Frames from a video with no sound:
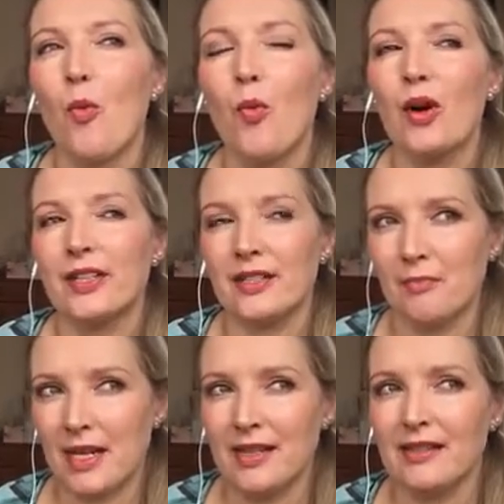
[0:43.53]
what it
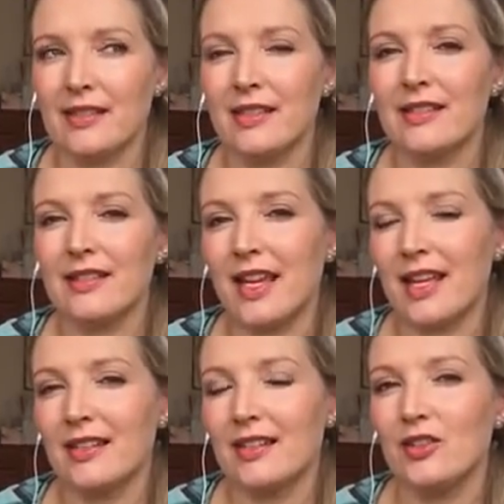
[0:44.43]
means is
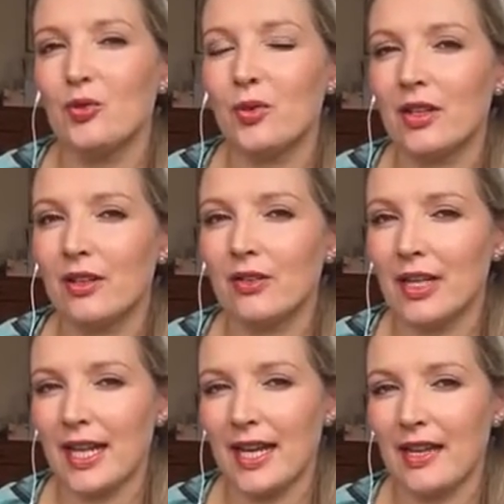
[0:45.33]
that you would look
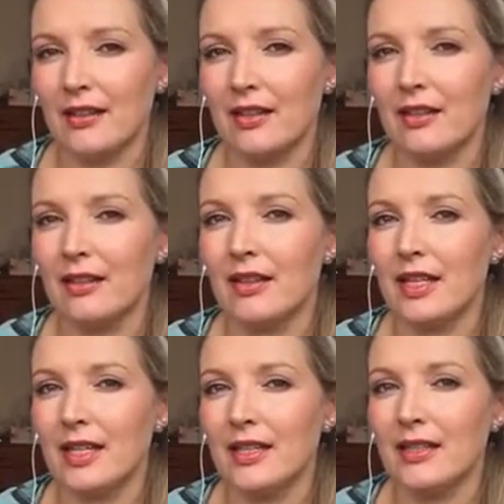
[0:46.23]
at
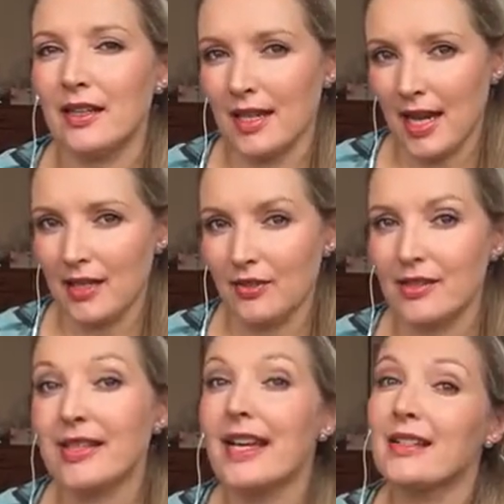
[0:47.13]
the occasion.
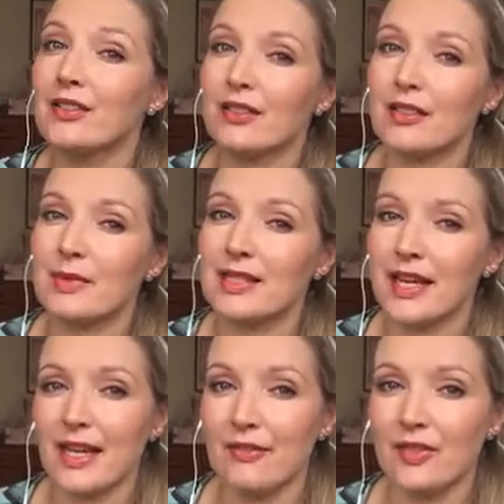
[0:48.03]
Say it's Christmas
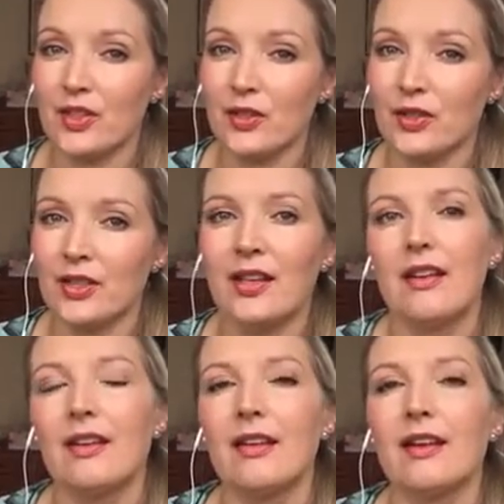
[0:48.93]
Day for you.
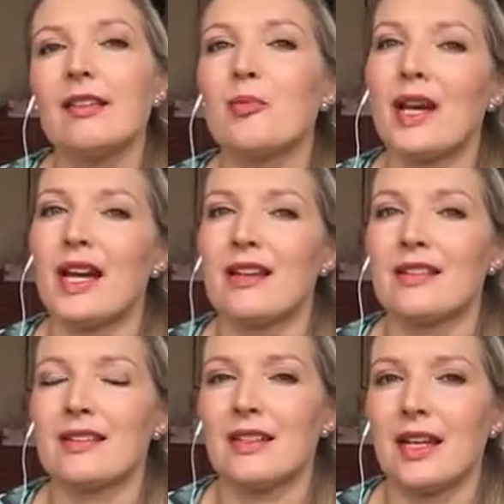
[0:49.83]
In the
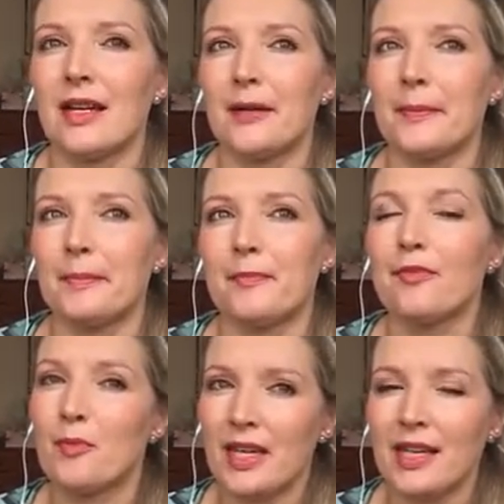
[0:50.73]
past,
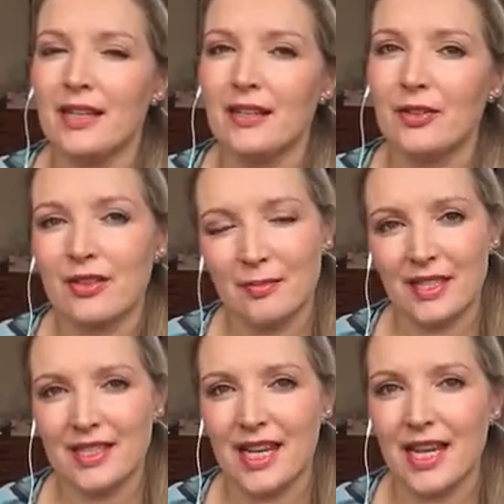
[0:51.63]
for me,
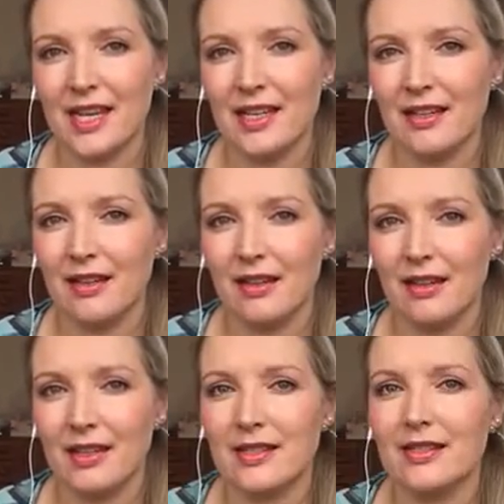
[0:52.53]
Christmas Day,
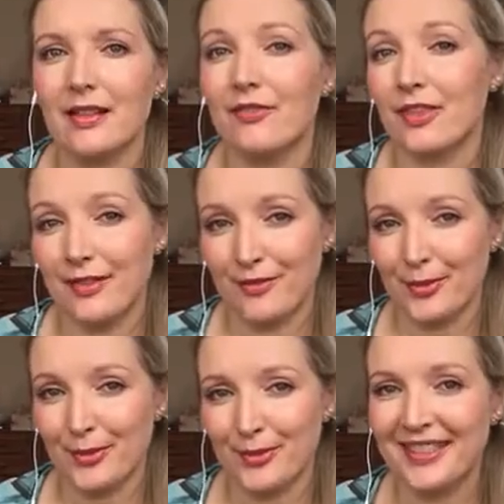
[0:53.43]
it's a
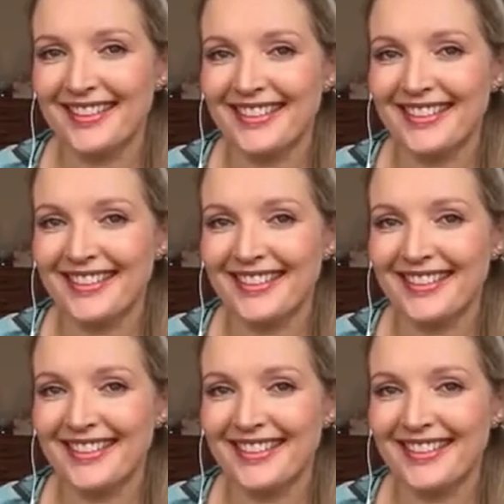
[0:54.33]
free-for-all.